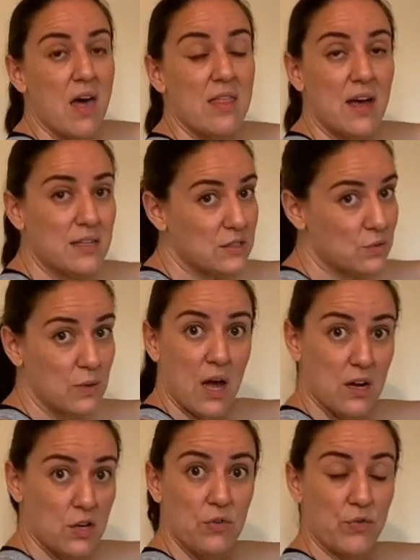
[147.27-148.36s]
That's
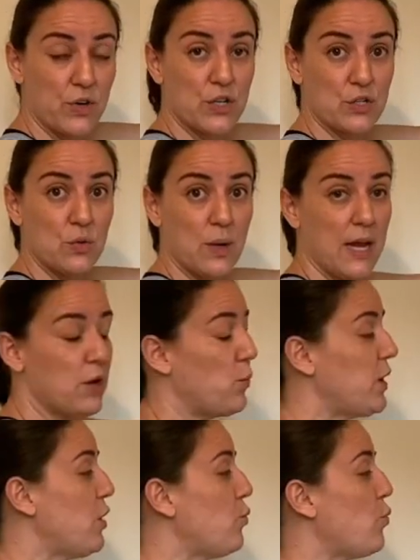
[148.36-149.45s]
not good for your joint.
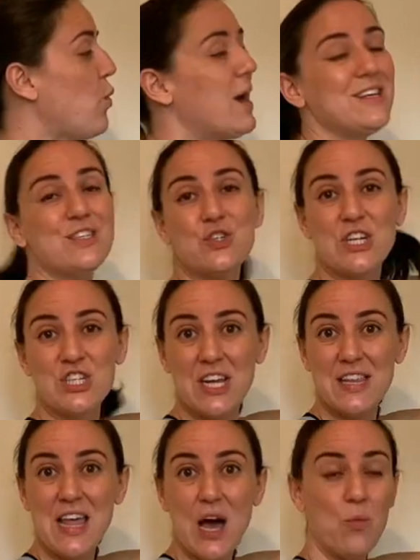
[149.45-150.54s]
We don't want to stretch
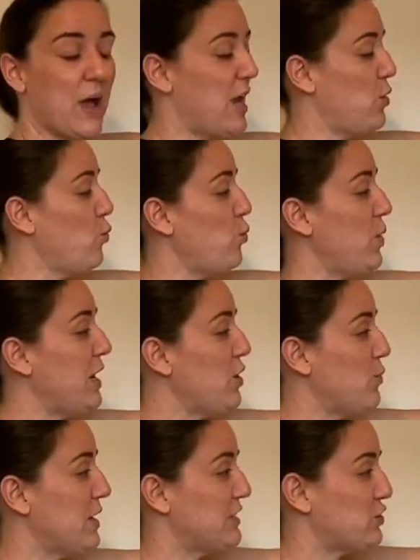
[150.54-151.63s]
in that way. We
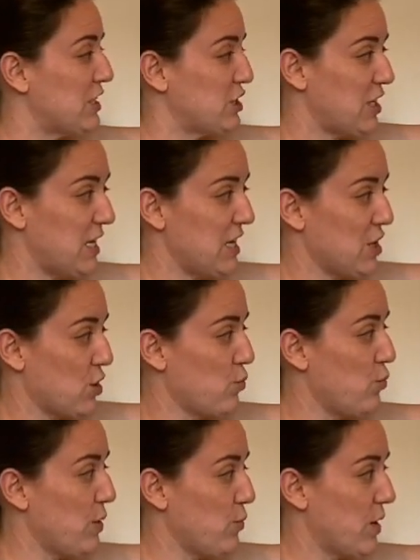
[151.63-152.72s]
don't want to stretch here.
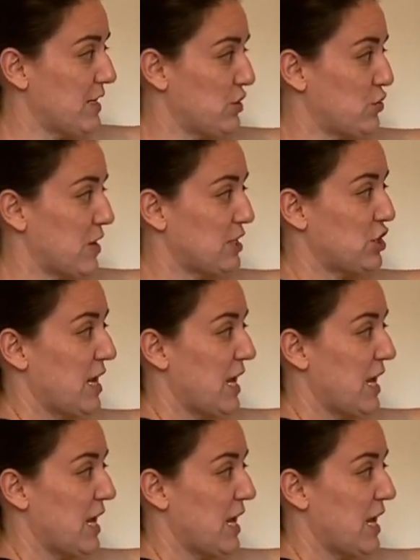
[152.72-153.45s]
We want to stretch